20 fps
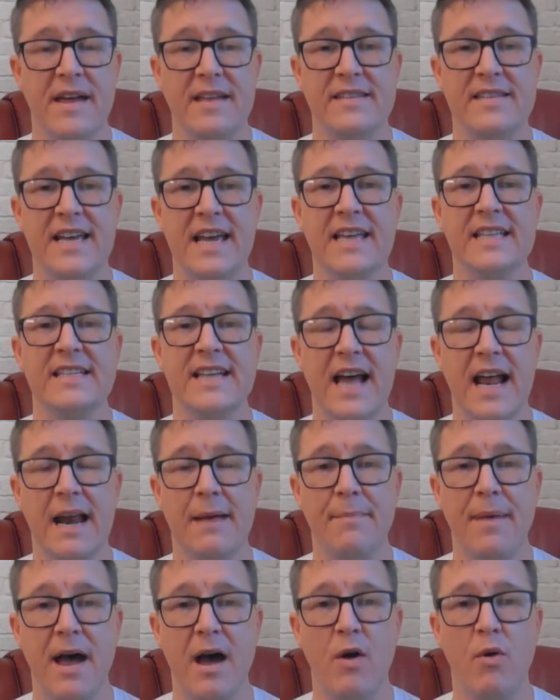detail
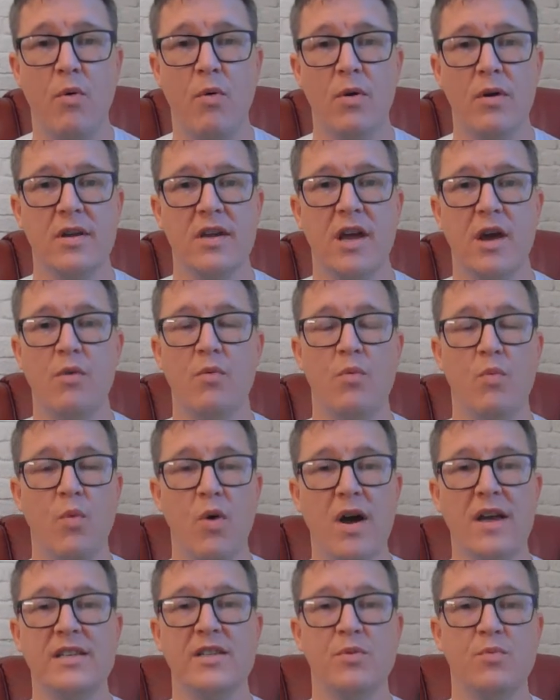about
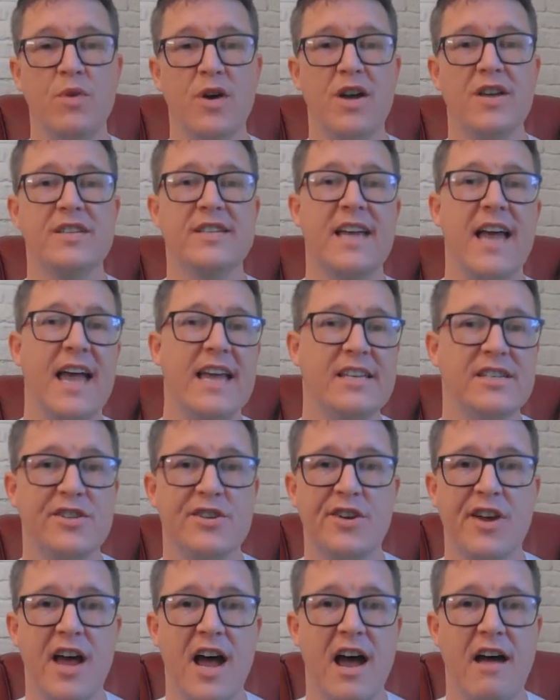what is the worst case
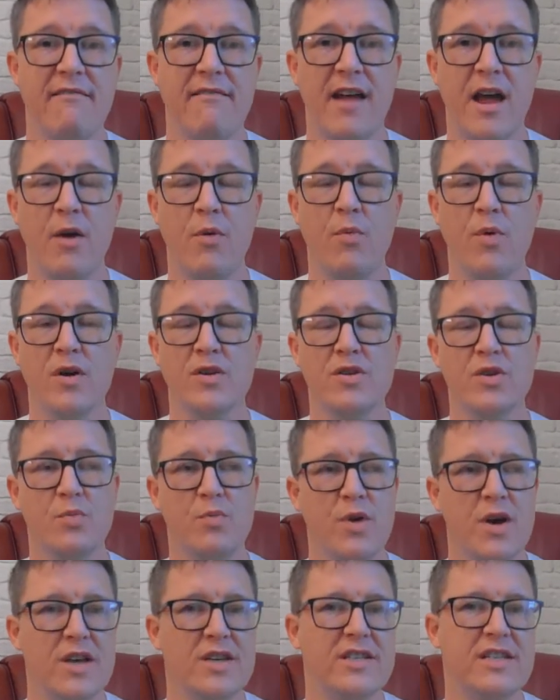scenario, what's the
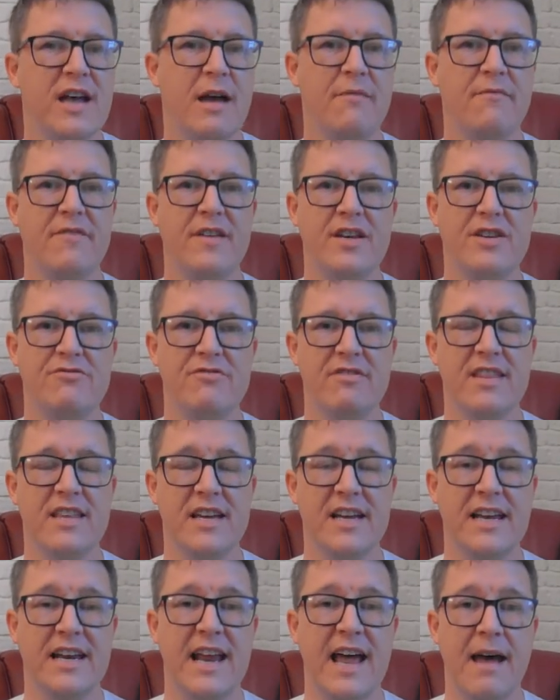worst type of injury
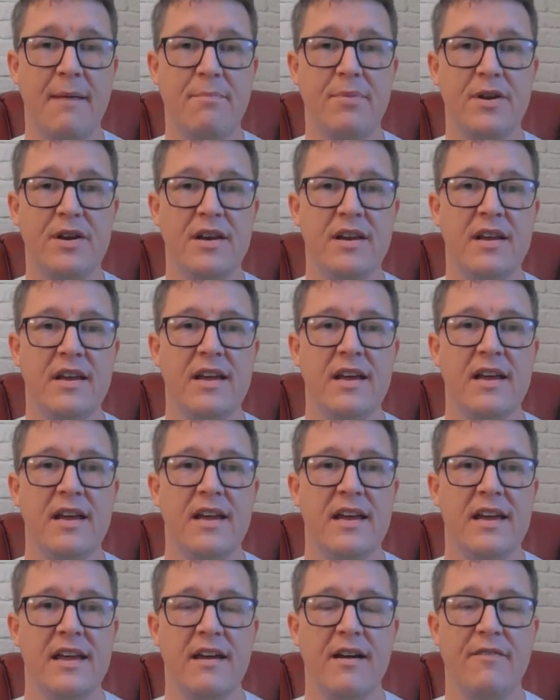that can happen
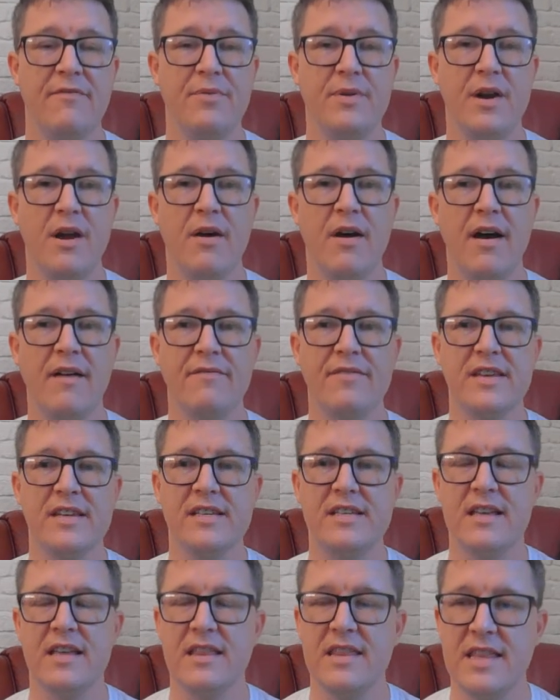if we don't have
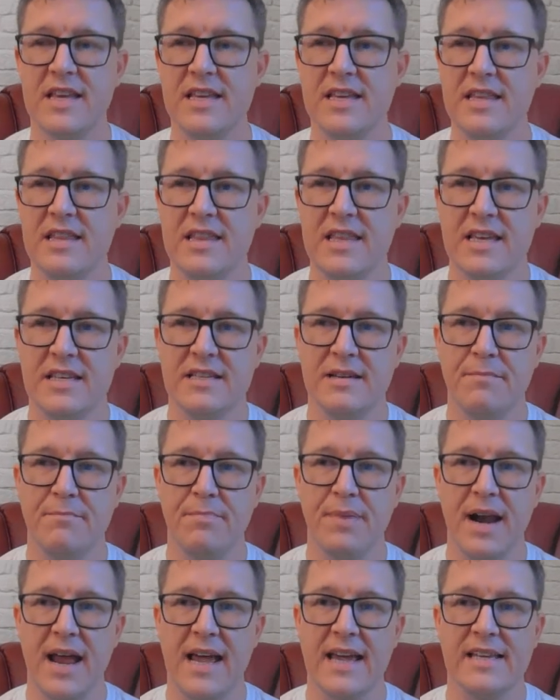this in
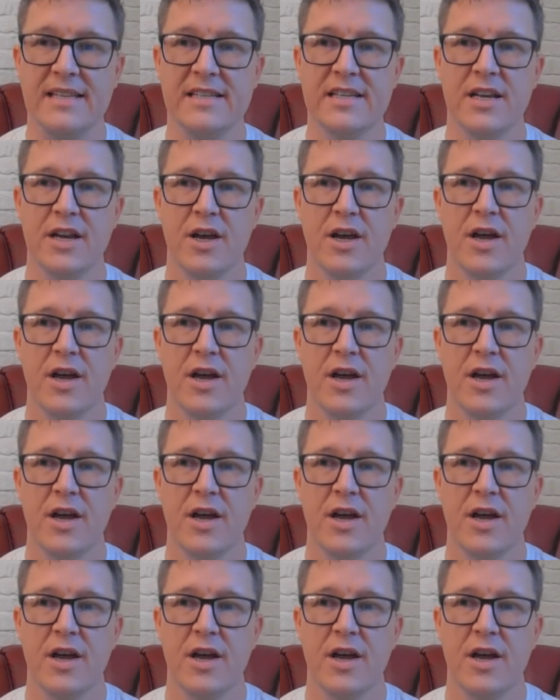place.